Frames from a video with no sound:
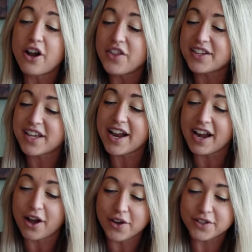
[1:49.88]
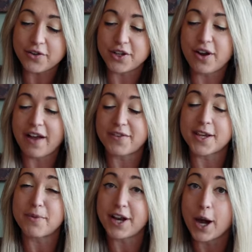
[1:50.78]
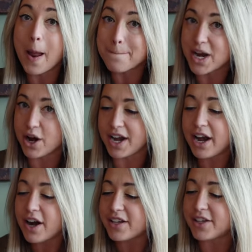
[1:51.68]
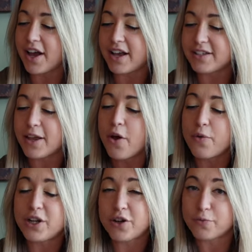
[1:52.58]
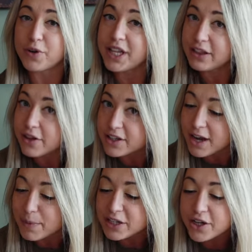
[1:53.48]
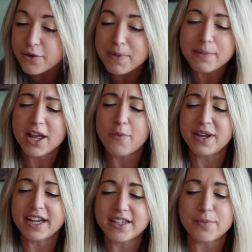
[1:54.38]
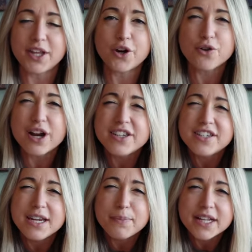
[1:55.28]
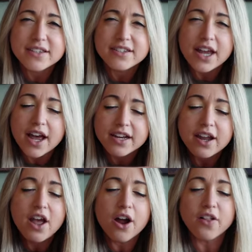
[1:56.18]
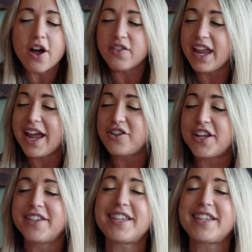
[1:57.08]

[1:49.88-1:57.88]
on the side, I also do have some of their marinara sauce, which really looks yummy too. Maybe help me get some of the crusty bits done along the edges.